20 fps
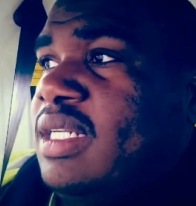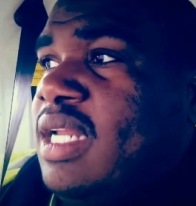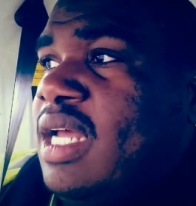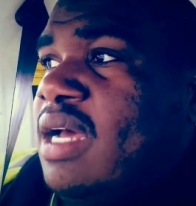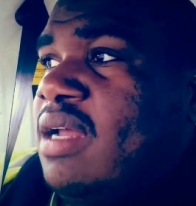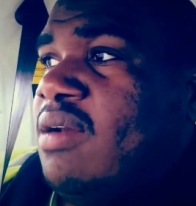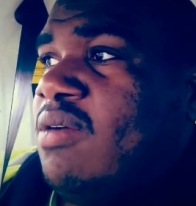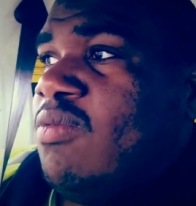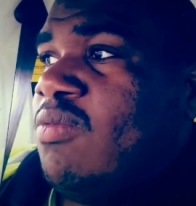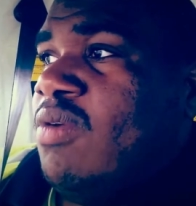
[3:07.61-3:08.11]

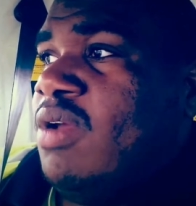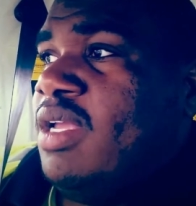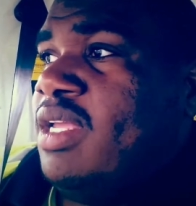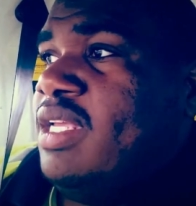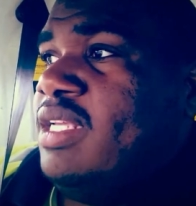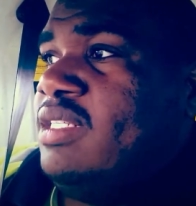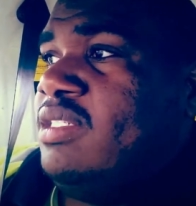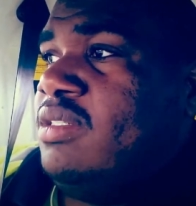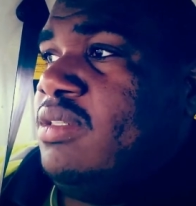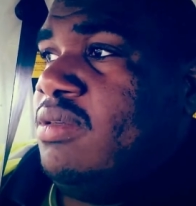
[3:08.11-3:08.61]
Now the
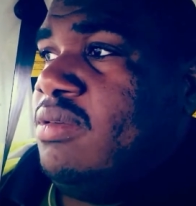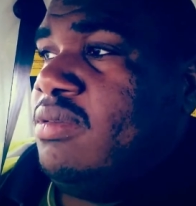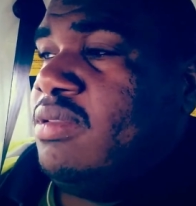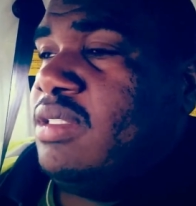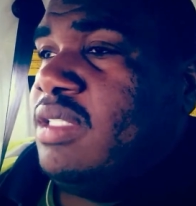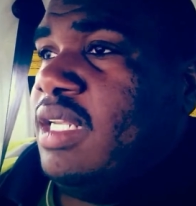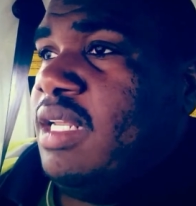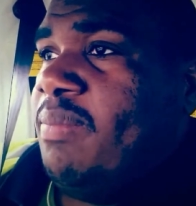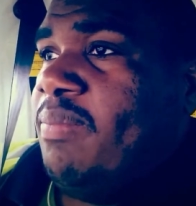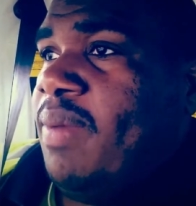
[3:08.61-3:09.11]
rookies do
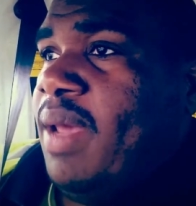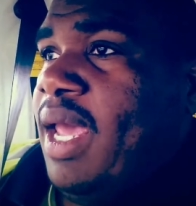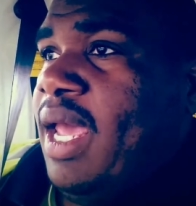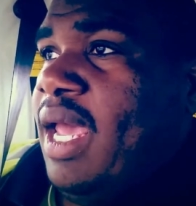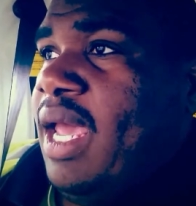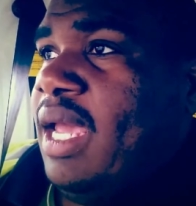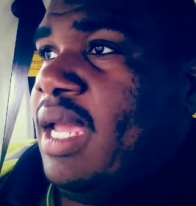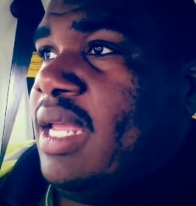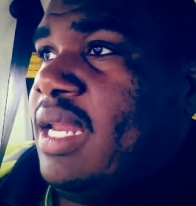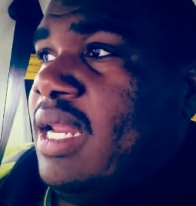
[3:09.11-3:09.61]
sit
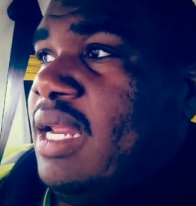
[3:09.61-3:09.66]
back